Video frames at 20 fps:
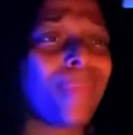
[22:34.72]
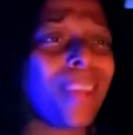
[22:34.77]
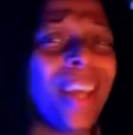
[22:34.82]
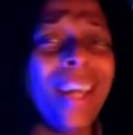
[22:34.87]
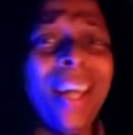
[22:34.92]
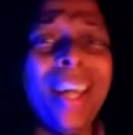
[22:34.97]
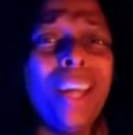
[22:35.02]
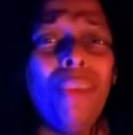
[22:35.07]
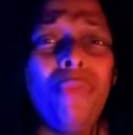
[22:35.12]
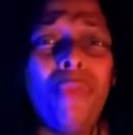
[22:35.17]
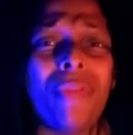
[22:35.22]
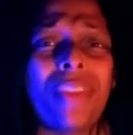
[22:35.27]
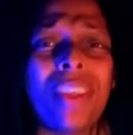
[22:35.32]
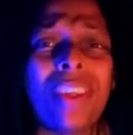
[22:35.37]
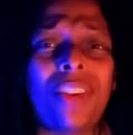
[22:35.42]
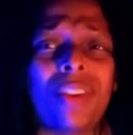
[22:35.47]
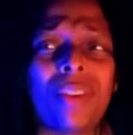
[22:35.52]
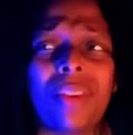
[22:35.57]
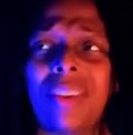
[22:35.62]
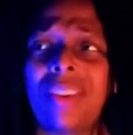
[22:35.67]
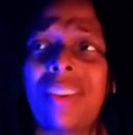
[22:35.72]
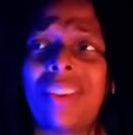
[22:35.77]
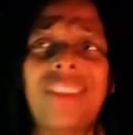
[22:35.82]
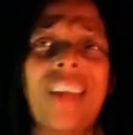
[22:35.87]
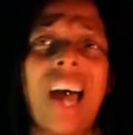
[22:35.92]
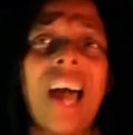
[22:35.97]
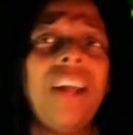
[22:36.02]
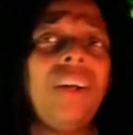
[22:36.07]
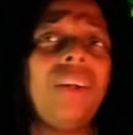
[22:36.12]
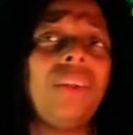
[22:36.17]
hit with this
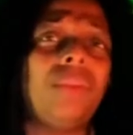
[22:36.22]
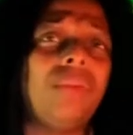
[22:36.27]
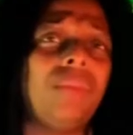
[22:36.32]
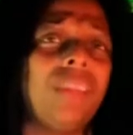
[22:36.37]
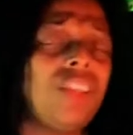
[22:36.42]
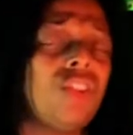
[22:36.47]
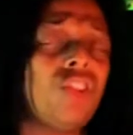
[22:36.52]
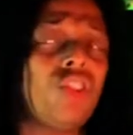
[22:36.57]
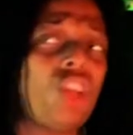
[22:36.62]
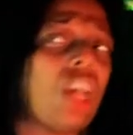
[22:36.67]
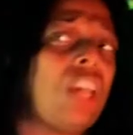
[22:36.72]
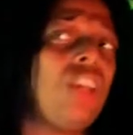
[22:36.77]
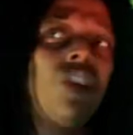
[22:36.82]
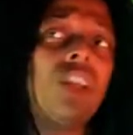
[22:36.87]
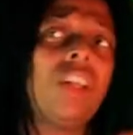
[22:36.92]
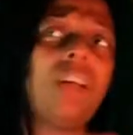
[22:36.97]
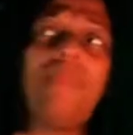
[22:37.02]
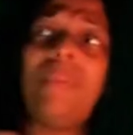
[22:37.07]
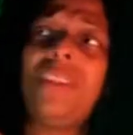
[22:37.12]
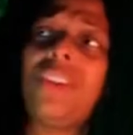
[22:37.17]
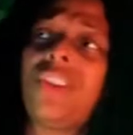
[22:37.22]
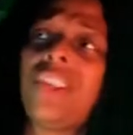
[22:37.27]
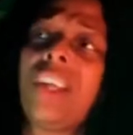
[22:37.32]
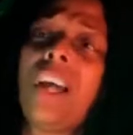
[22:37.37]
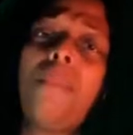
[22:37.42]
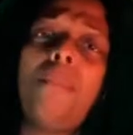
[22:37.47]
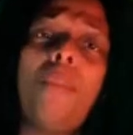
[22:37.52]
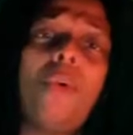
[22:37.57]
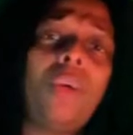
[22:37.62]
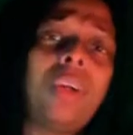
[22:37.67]
style. Let's change it up and
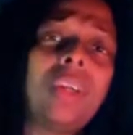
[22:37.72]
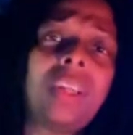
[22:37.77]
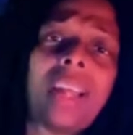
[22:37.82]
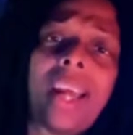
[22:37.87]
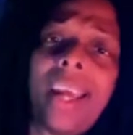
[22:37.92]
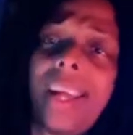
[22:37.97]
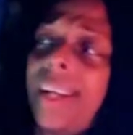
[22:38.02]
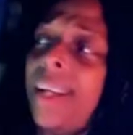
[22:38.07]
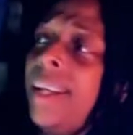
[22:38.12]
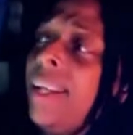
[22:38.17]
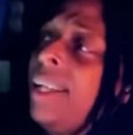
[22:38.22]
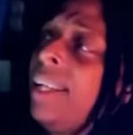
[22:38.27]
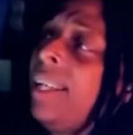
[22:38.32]
sound more like